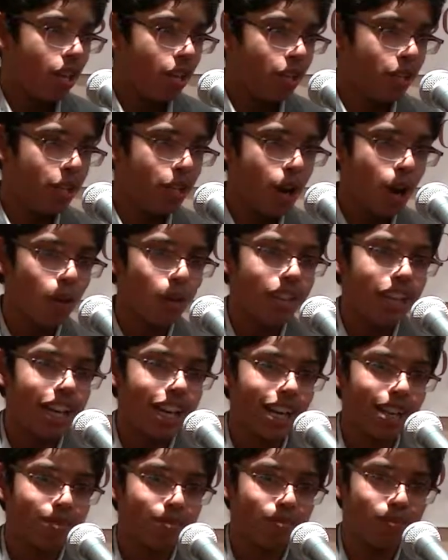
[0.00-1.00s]
Know
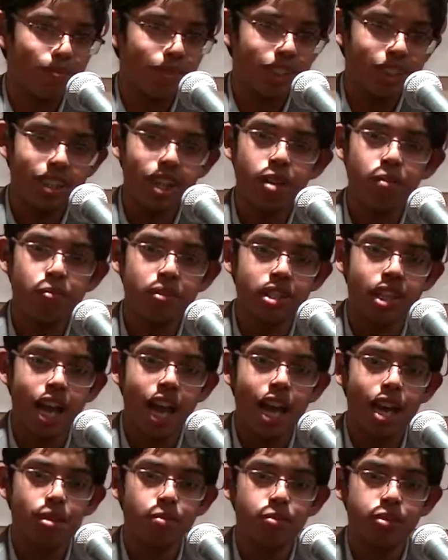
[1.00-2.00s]
that
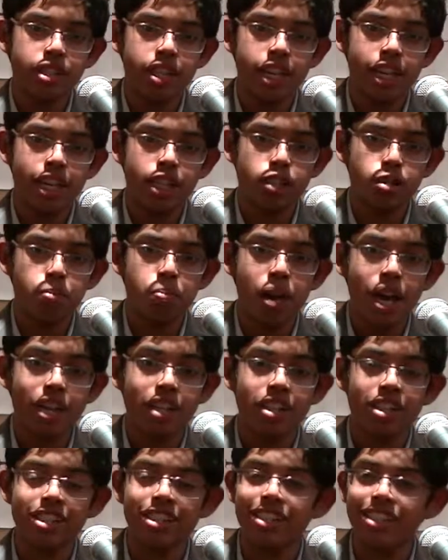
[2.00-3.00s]
sometimes it's
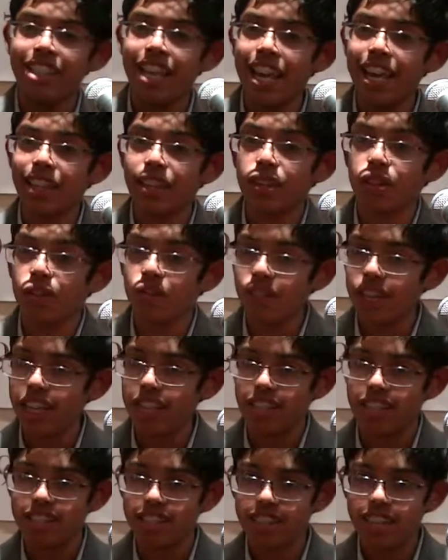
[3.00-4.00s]
better to take the
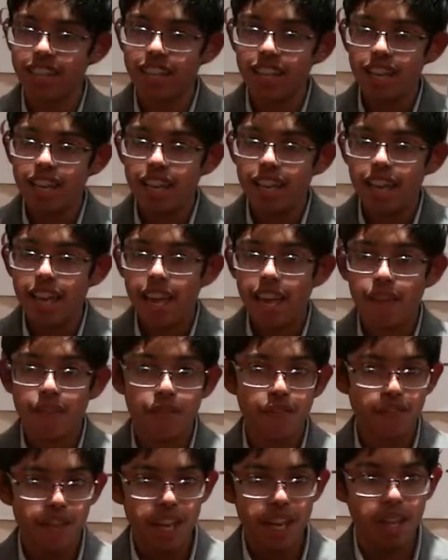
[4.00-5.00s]
risk and
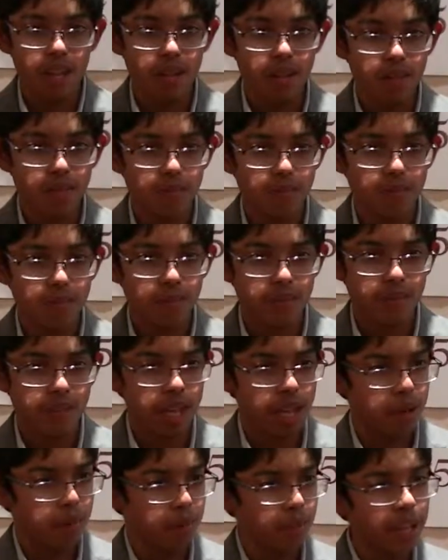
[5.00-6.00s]
fail
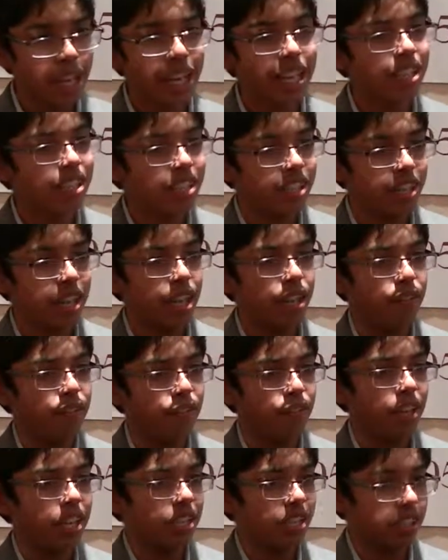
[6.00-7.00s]
than play it
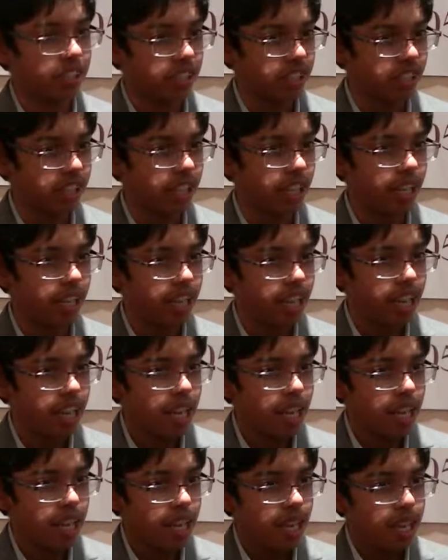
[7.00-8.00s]
safe and succeed.
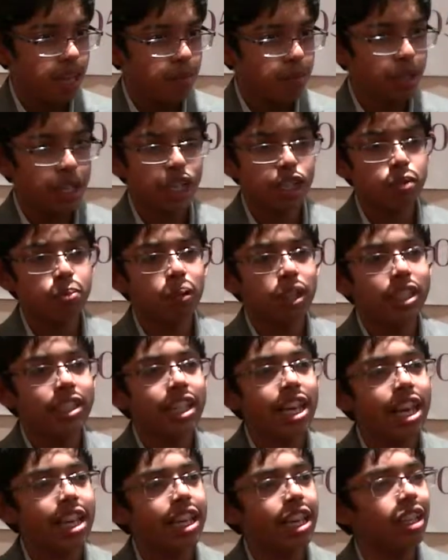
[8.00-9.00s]
Because by
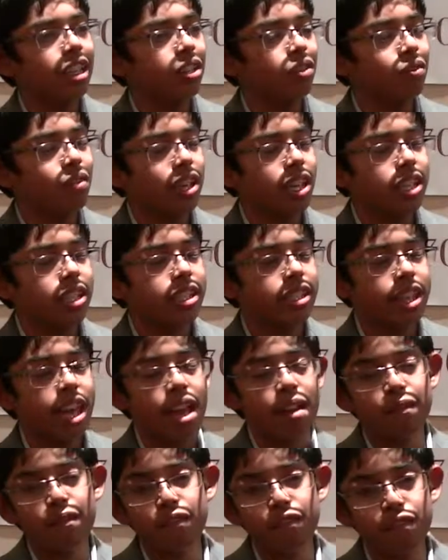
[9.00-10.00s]
taking the risk
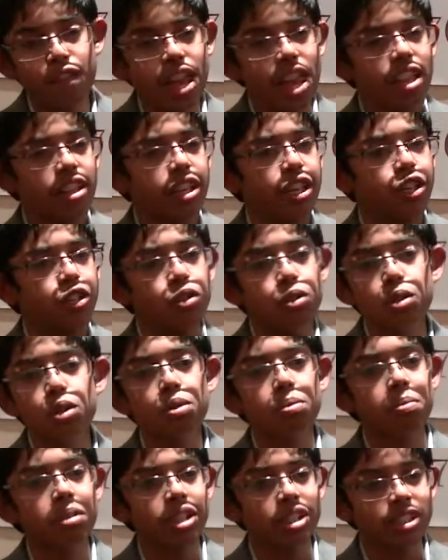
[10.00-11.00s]
and failing
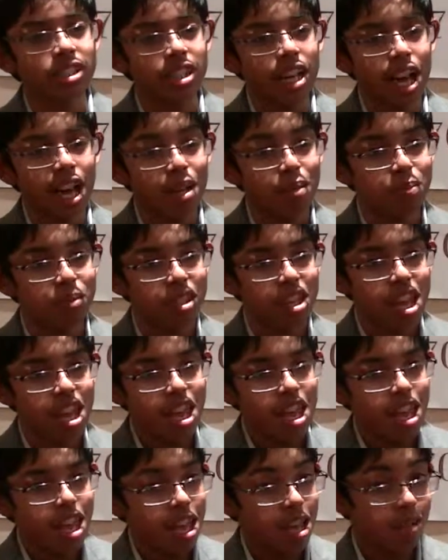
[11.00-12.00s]
numerous times,
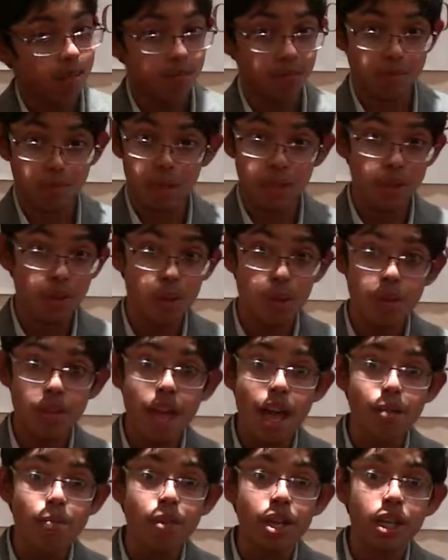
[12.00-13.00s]
you know
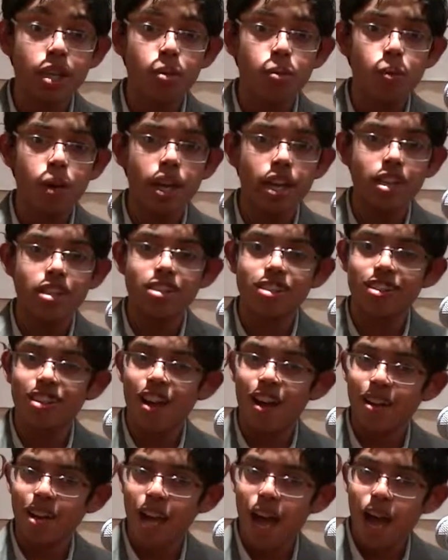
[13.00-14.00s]
that many ways
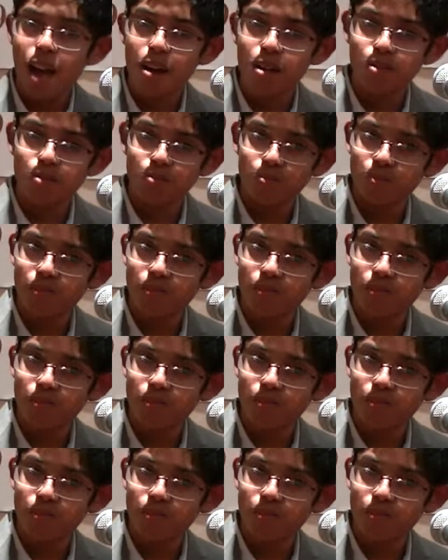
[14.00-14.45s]
on how